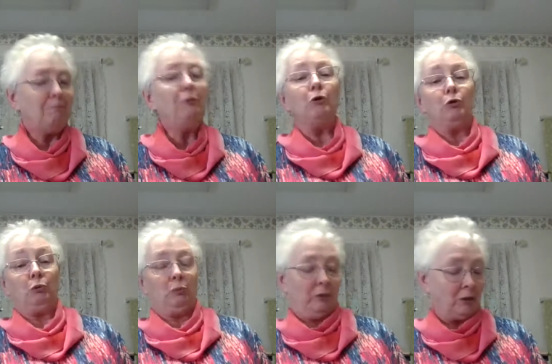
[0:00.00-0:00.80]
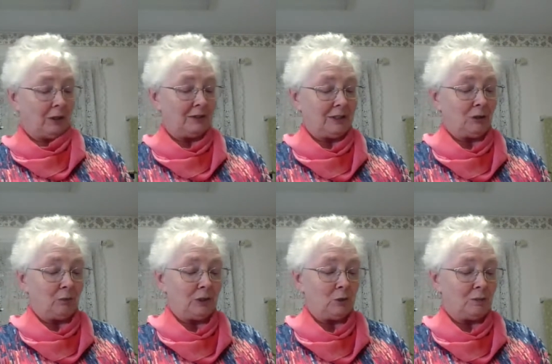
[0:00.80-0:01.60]
Pooh, thought
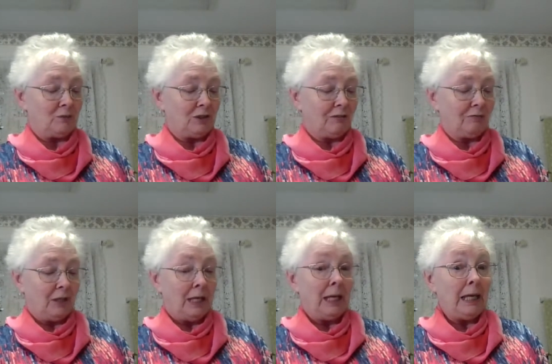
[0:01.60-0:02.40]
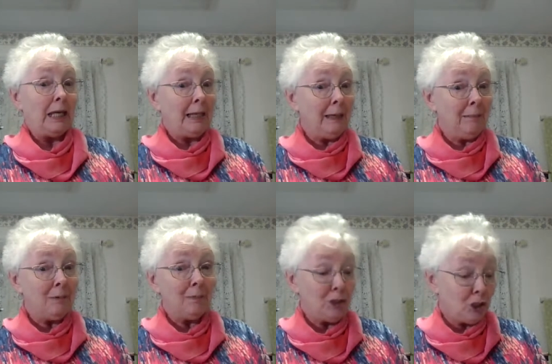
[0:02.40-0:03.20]
Diggory to himself.
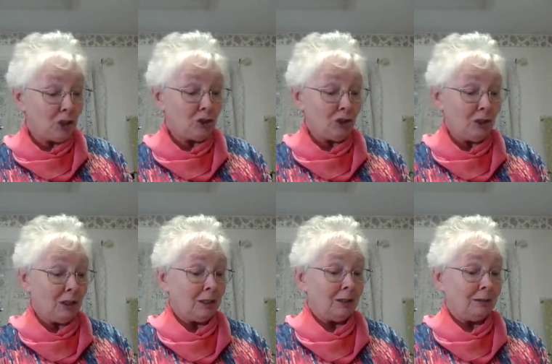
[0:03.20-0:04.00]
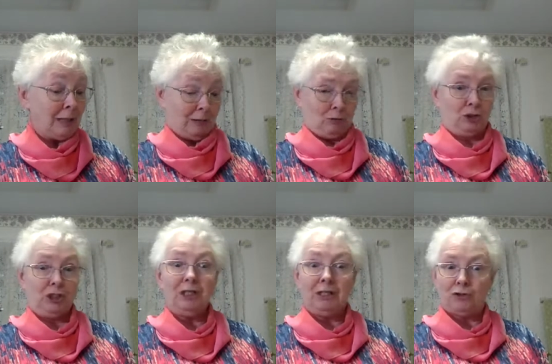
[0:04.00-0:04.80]
Him a magician? Now
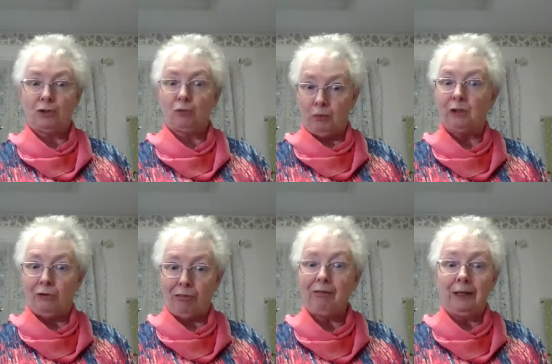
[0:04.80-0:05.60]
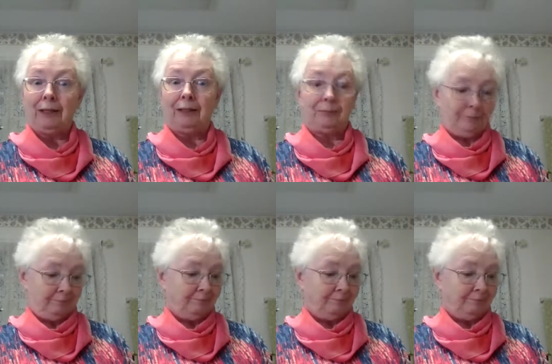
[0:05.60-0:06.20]
she's the real thing.